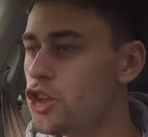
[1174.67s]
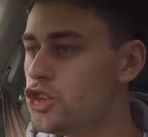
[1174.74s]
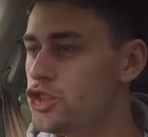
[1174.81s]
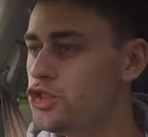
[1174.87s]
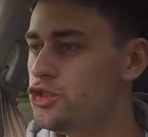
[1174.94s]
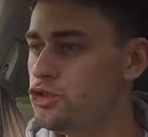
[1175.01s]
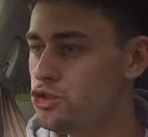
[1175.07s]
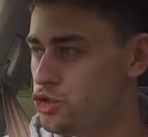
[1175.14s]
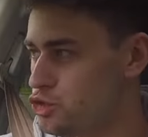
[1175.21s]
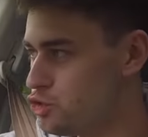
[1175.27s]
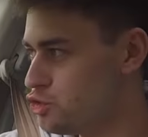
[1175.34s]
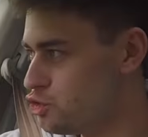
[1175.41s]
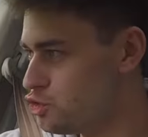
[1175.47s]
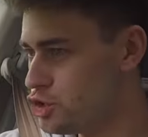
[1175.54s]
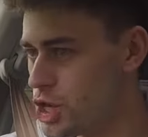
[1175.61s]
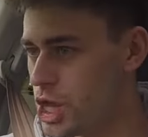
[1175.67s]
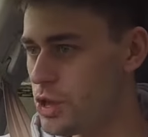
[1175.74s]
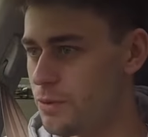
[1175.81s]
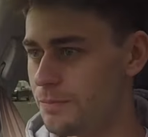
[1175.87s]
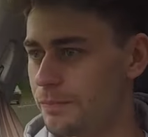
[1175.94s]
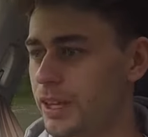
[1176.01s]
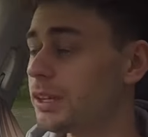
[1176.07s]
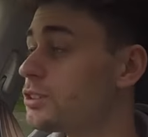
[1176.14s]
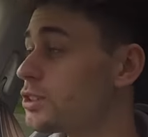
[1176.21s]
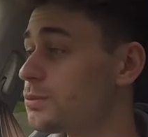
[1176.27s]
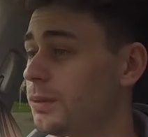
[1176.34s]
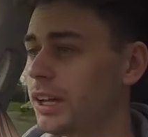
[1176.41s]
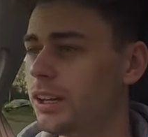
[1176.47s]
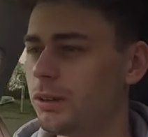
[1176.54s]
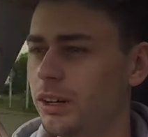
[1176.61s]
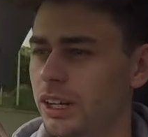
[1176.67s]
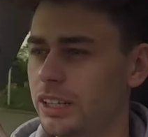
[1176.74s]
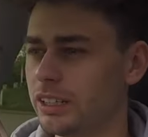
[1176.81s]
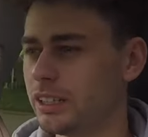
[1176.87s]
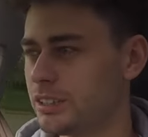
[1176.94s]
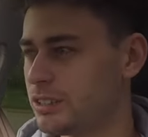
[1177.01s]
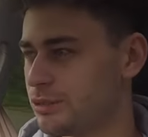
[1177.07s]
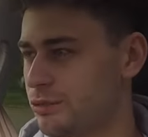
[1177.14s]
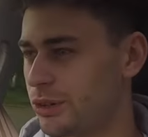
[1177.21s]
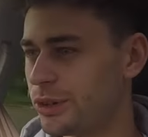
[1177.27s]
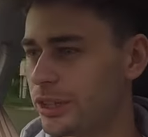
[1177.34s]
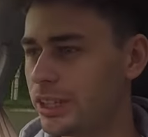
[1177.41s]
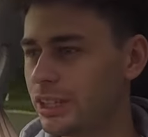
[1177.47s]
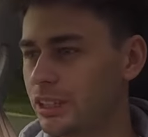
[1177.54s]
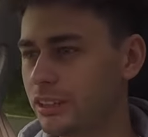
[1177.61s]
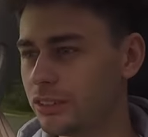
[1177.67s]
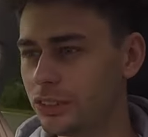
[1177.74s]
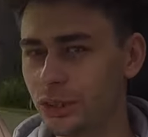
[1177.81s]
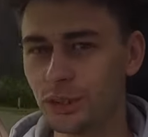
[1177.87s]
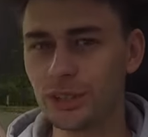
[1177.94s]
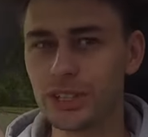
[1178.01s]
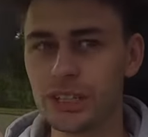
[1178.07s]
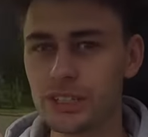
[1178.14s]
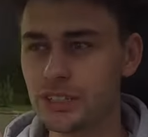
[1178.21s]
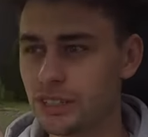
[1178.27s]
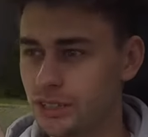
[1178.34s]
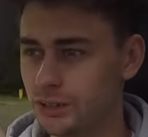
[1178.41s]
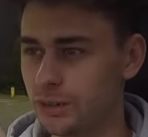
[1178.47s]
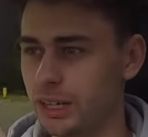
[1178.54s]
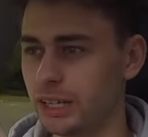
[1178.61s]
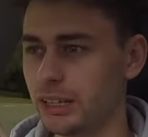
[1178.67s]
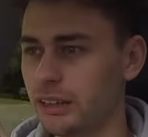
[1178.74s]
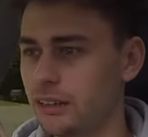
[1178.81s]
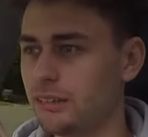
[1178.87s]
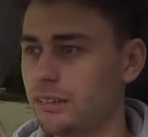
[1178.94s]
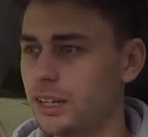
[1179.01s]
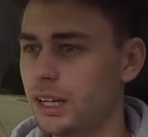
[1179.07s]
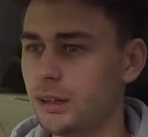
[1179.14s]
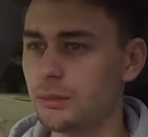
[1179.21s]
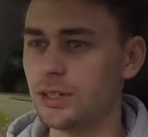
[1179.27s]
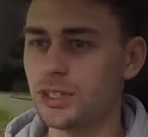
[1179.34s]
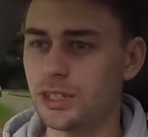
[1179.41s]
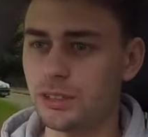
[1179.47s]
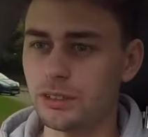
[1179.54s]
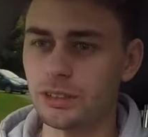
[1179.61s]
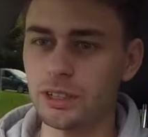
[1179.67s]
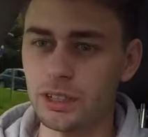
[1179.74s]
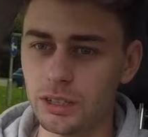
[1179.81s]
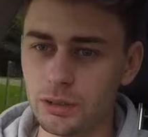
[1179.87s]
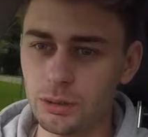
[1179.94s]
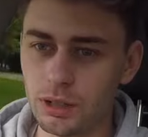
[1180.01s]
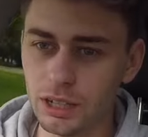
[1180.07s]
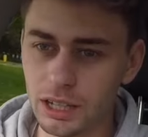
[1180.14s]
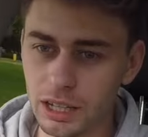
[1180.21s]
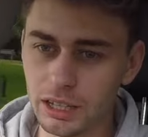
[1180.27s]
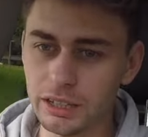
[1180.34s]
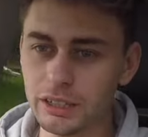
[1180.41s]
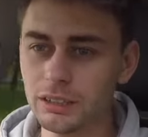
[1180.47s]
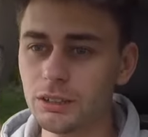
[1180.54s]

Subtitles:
It does make quite a nice funky little noise as well, which I quite like.